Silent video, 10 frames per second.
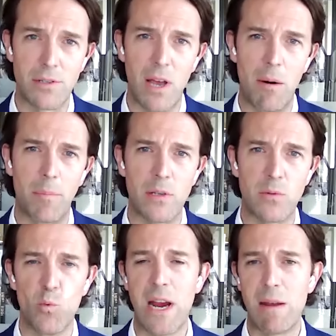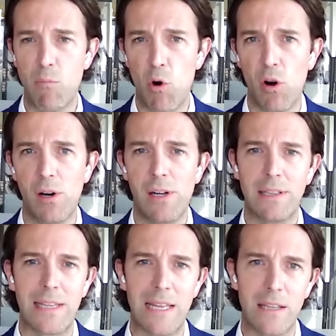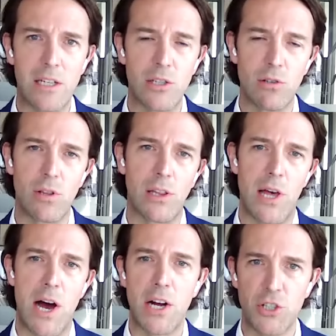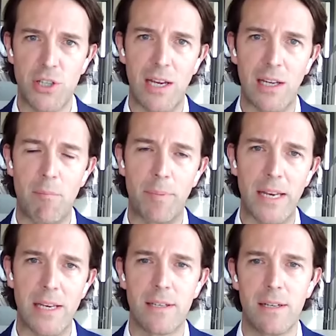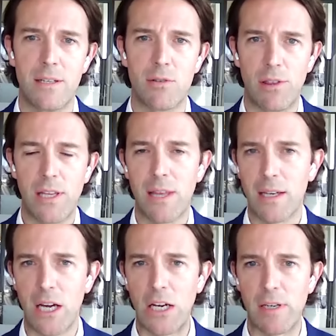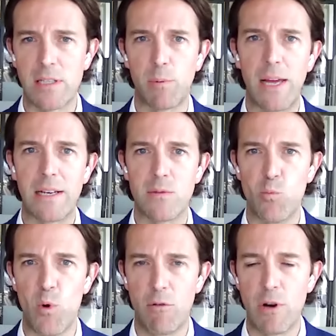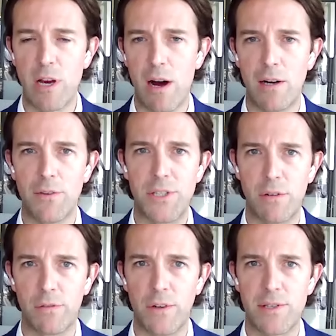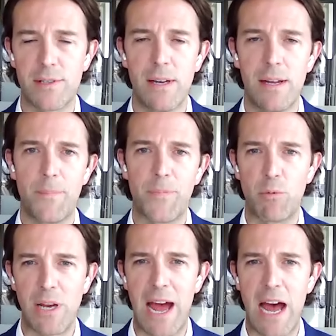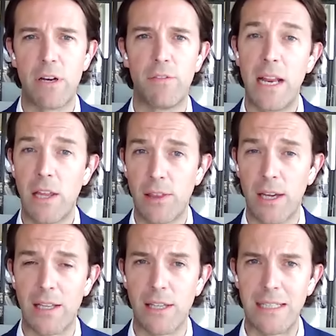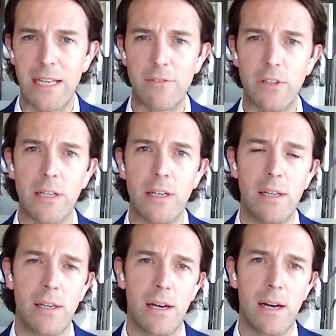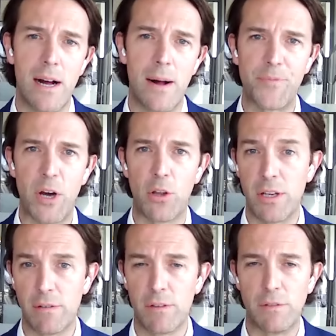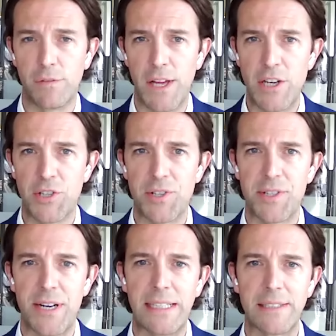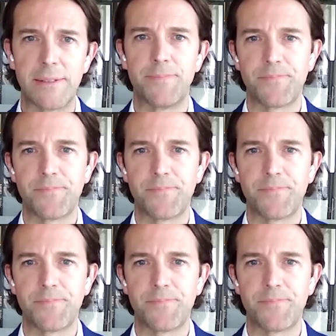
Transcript: those companies way more than they do the large tech companies. So I think that kind of explains where we are and the difference that we have. And if anything, I think, David, on the inflation side,